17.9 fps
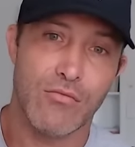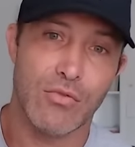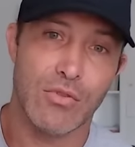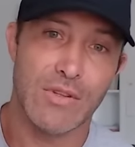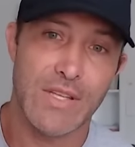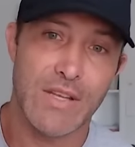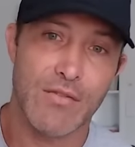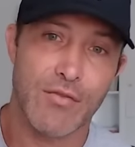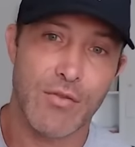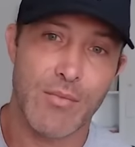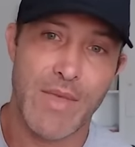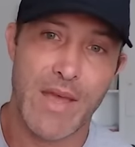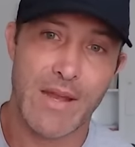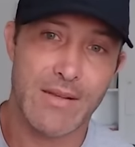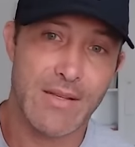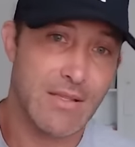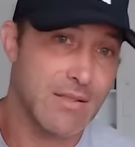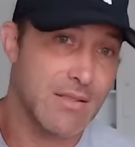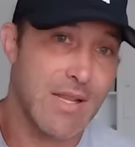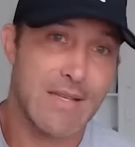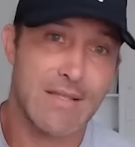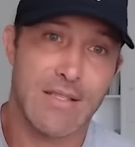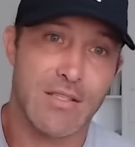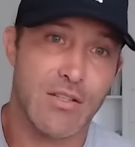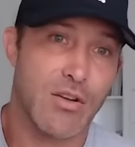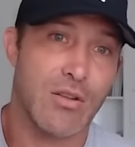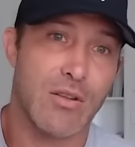relief from that. It doesn't
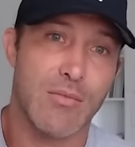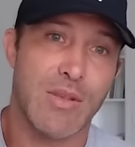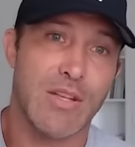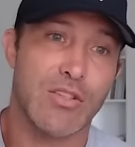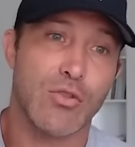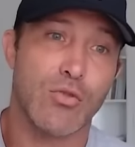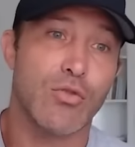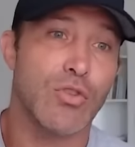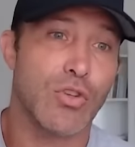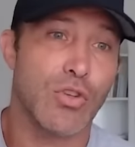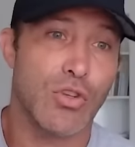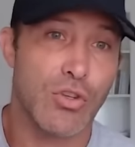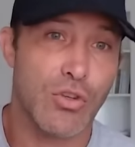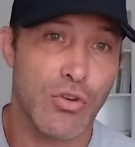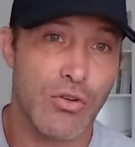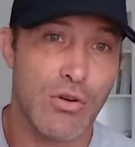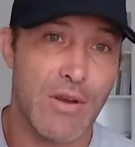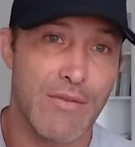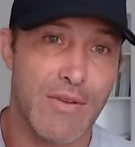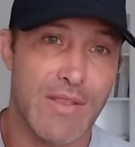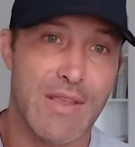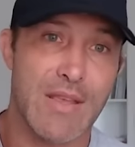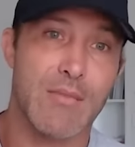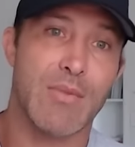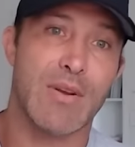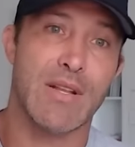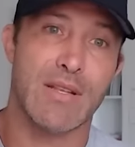necessarily mean it's going to cure
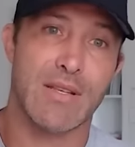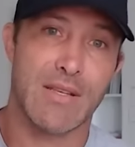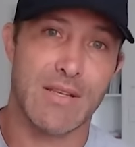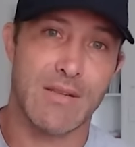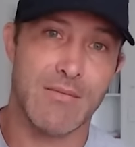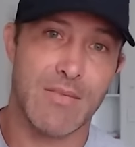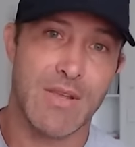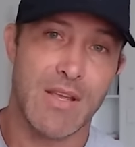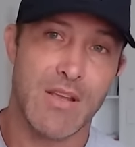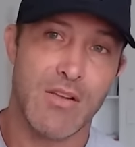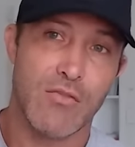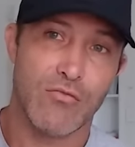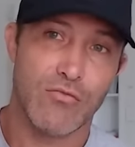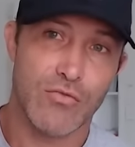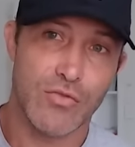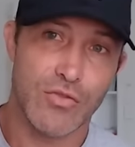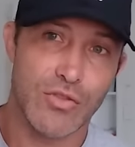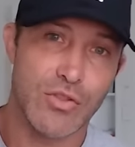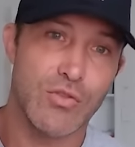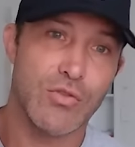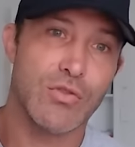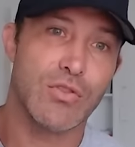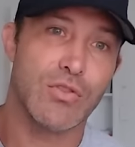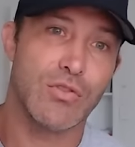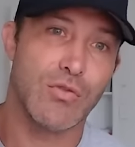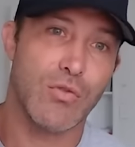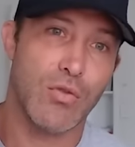everything, but it can
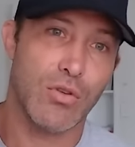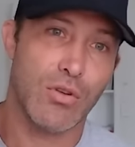reduce